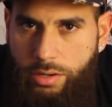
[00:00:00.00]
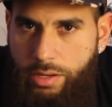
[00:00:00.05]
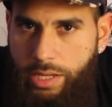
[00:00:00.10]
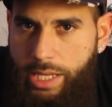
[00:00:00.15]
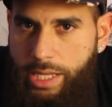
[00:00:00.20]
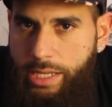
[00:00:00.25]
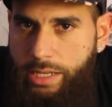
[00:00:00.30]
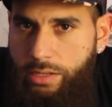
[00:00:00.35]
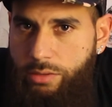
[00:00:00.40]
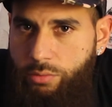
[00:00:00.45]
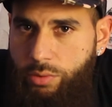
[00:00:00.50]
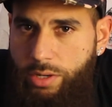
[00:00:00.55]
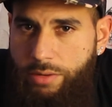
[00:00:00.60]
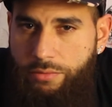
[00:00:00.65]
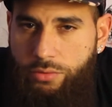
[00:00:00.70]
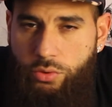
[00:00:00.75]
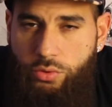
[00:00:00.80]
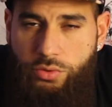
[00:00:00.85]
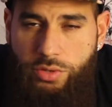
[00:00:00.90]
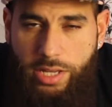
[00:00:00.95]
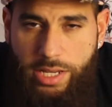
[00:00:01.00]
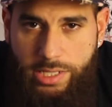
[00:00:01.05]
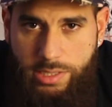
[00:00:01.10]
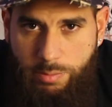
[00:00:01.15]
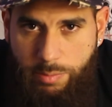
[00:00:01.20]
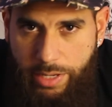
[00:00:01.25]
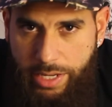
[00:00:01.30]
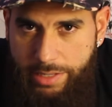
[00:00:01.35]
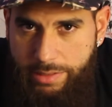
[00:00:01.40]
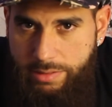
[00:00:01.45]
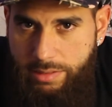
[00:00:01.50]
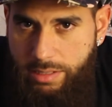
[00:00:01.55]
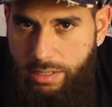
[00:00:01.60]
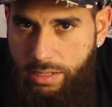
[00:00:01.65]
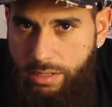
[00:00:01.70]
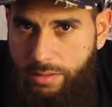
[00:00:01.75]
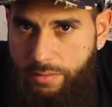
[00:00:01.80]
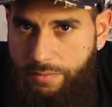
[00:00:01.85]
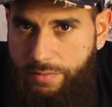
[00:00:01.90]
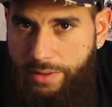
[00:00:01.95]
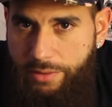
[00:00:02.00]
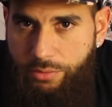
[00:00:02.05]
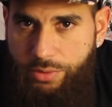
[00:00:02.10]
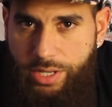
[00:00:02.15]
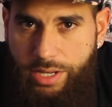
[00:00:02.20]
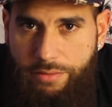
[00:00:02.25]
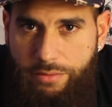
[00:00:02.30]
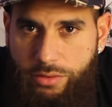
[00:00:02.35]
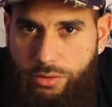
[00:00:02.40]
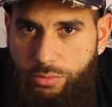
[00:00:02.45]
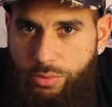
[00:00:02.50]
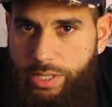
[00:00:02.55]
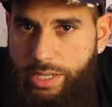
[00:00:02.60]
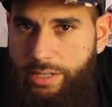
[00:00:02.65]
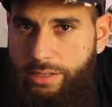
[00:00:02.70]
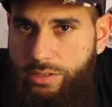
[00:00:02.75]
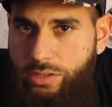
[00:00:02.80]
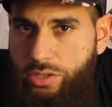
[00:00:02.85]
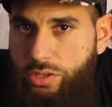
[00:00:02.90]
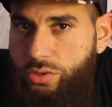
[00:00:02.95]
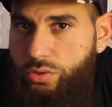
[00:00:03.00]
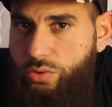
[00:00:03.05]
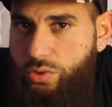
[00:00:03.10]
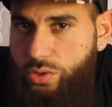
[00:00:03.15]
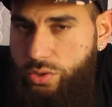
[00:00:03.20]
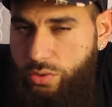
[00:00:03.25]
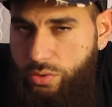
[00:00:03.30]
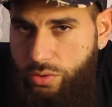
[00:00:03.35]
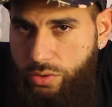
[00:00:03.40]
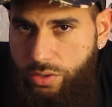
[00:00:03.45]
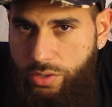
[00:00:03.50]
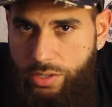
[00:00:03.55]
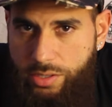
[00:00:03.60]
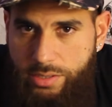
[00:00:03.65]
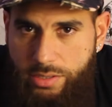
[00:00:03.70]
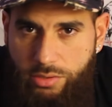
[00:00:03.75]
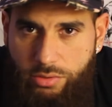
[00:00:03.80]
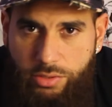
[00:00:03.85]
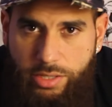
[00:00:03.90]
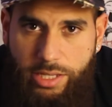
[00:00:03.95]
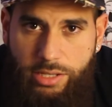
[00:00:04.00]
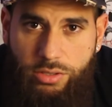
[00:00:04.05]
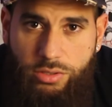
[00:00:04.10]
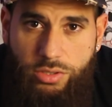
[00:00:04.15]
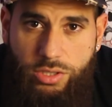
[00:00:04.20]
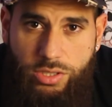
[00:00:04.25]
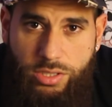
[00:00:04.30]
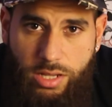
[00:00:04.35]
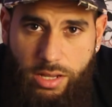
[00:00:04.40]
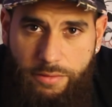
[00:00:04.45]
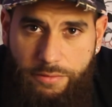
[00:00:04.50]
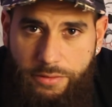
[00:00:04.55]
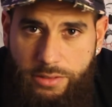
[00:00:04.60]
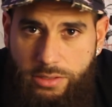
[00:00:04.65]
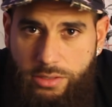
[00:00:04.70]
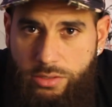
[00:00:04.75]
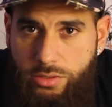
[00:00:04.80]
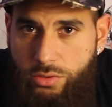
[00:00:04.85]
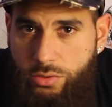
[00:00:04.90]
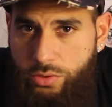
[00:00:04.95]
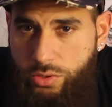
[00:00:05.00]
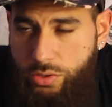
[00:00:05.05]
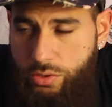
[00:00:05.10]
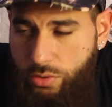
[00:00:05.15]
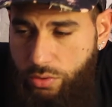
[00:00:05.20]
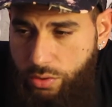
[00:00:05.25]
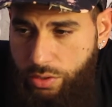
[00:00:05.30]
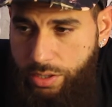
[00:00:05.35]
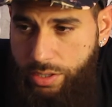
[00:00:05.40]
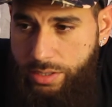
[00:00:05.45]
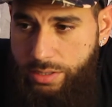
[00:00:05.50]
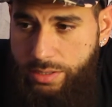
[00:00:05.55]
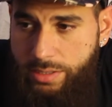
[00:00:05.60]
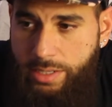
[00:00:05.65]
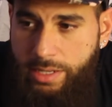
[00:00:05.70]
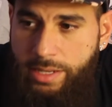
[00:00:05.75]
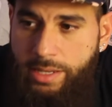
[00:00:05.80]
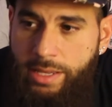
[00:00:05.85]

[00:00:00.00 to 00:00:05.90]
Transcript: and whenever you guys buy stuff, and whenever we get into new stores or get stuff into new stores